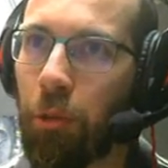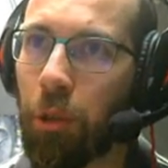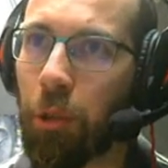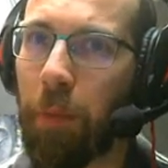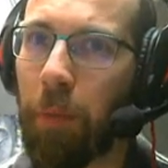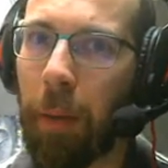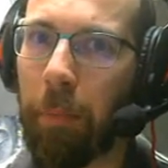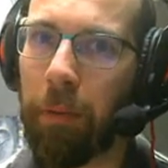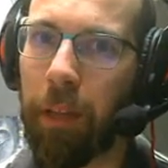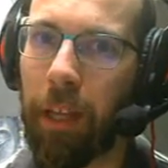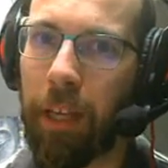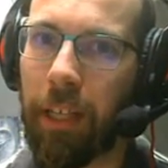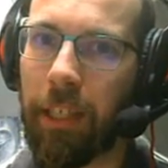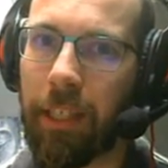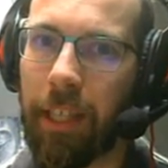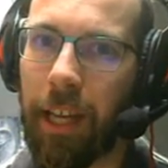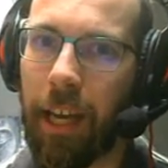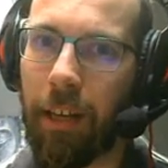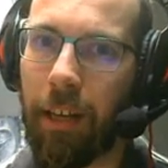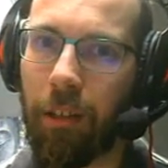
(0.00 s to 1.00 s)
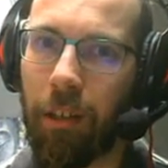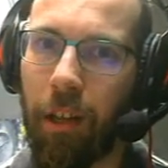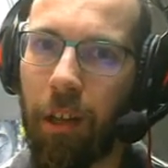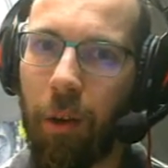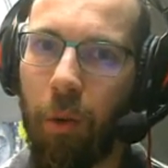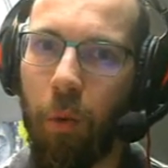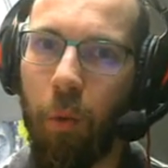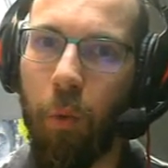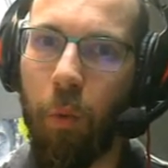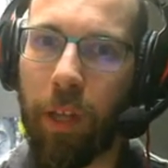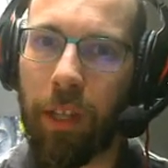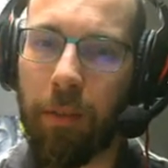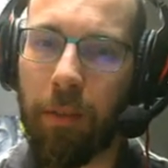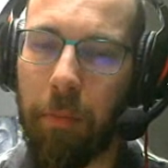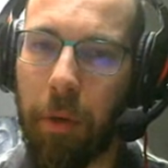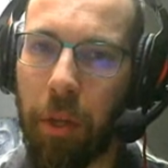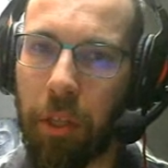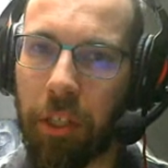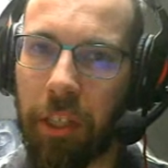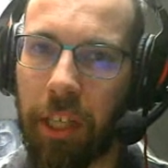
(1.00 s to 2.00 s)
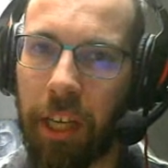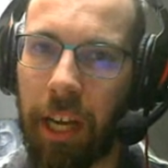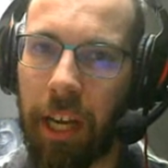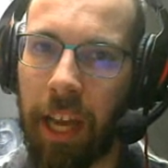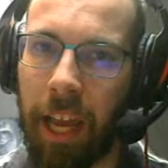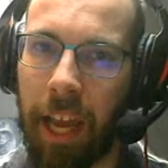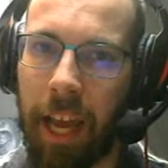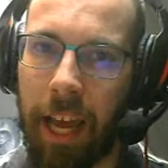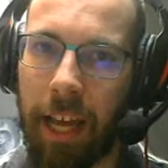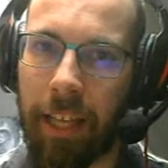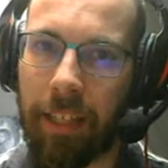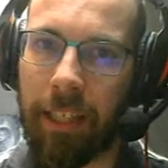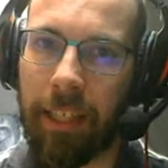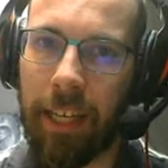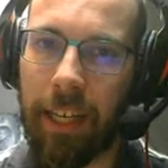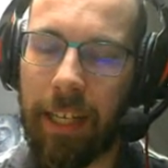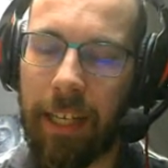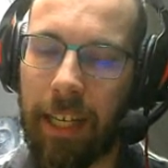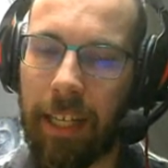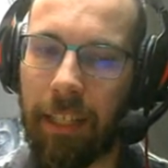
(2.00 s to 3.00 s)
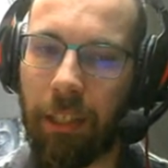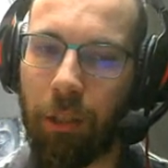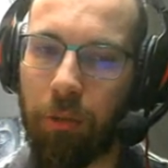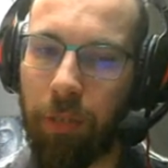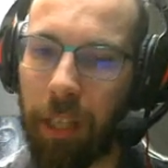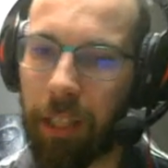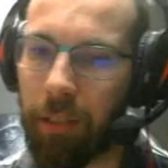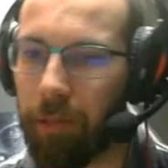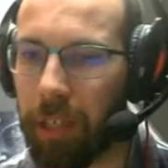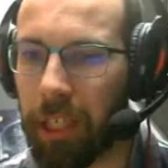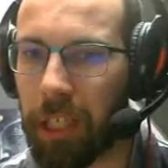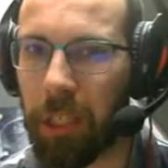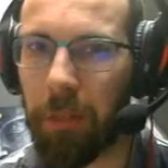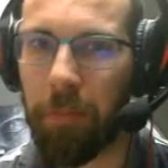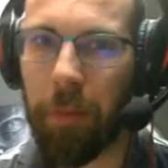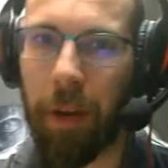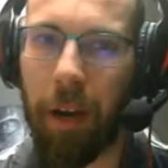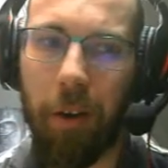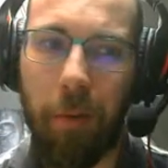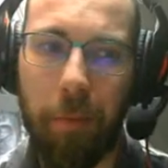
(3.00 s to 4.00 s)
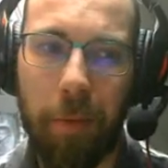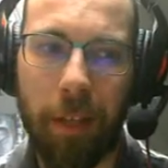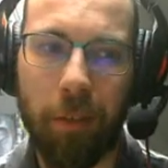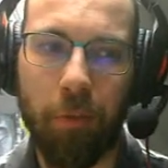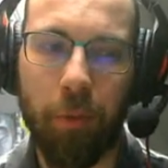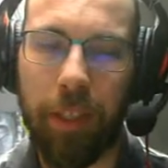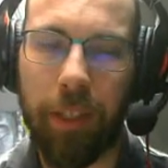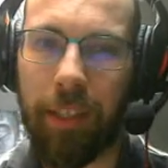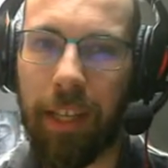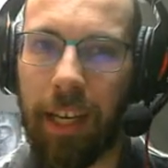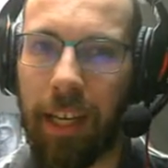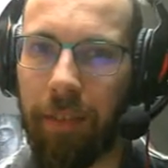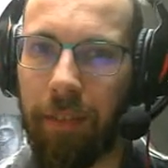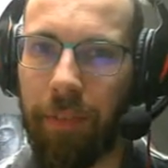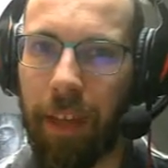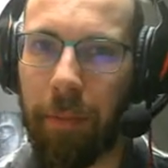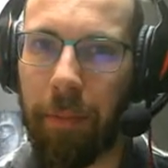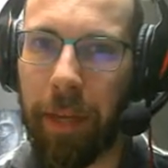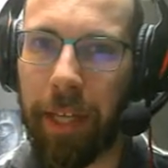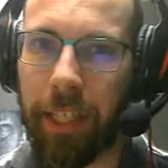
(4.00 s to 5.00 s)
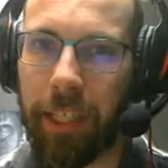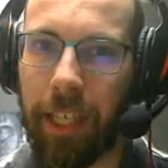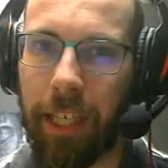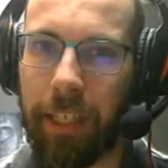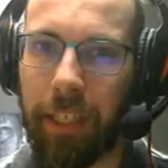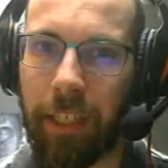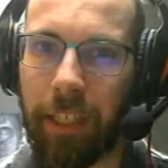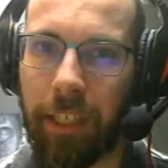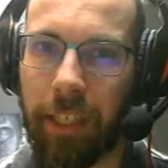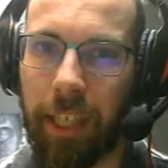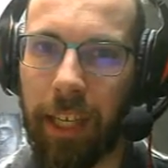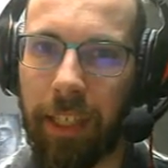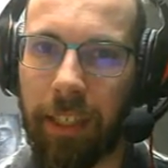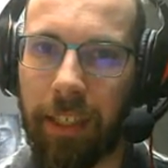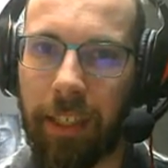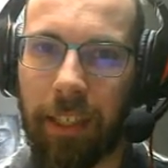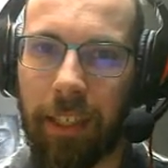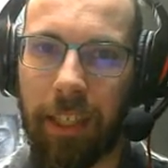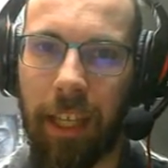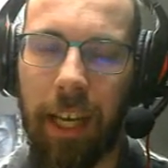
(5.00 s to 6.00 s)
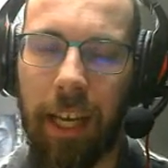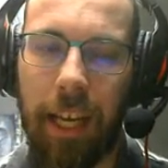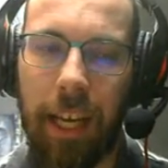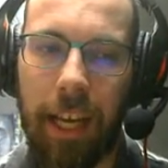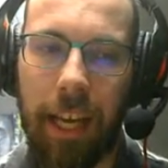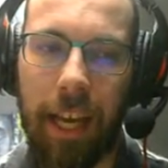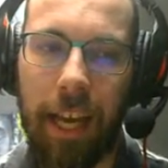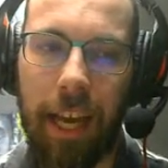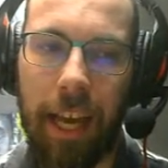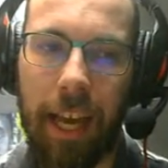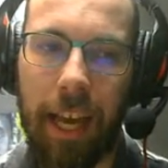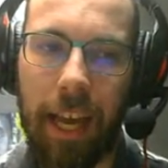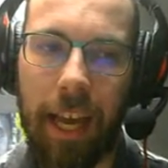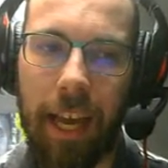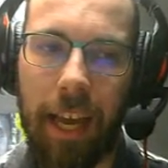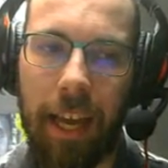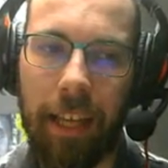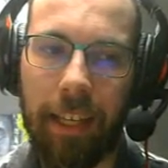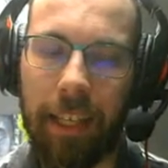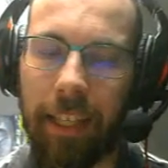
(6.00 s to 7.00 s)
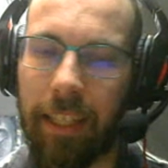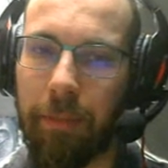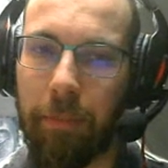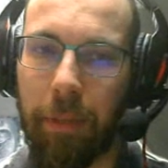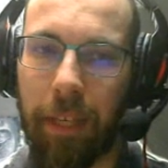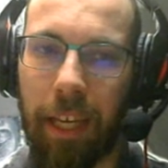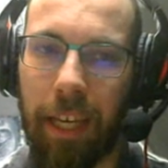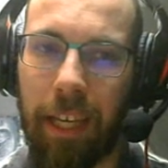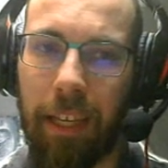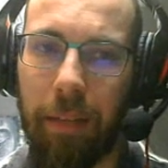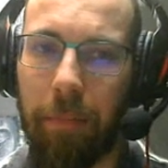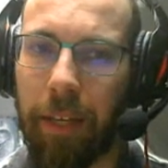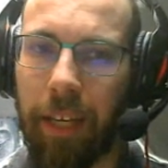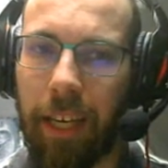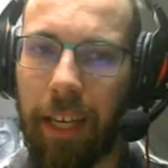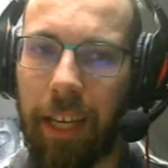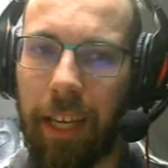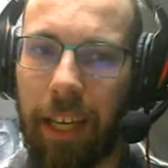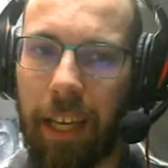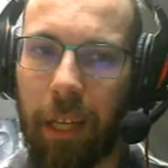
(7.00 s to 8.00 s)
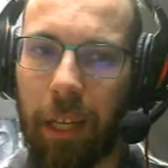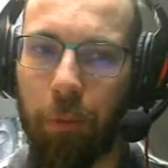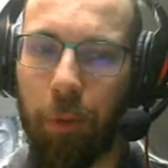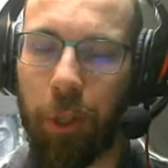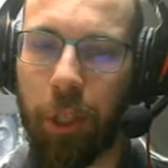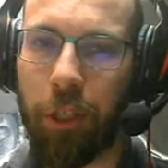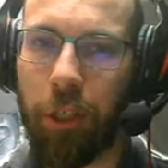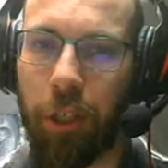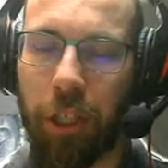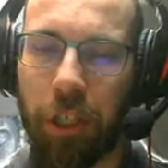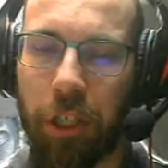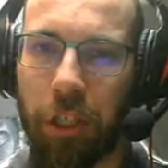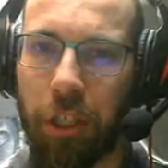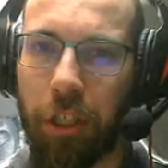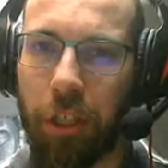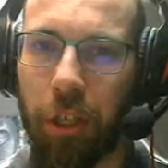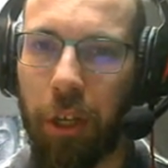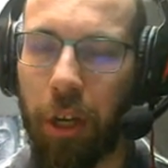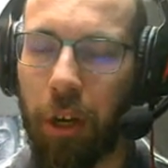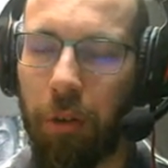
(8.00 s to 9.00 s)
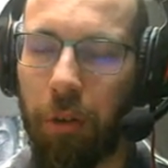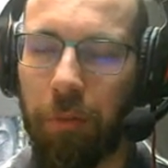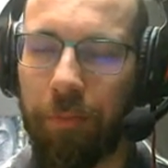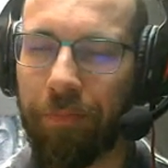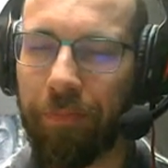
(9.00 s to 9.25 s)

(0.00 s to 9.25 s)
use my playstyle with the mons that I had and try to experiment with that, if that makes any sense. And in the beginning, it was just,